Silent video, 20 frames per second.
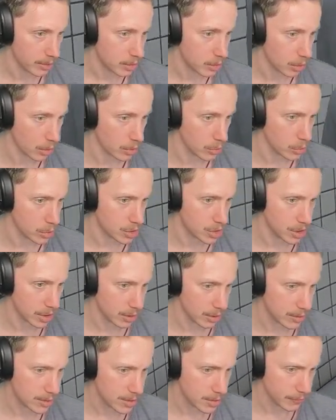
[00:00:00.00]
Got to do the
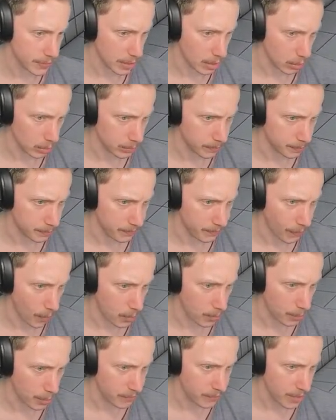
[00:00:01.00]
checklist of the old
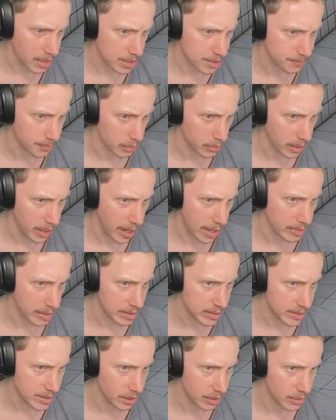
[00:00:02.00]
phone briefcase boner and
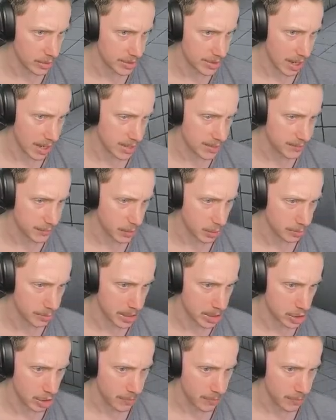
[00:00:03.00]
then stare at his ass for good measure.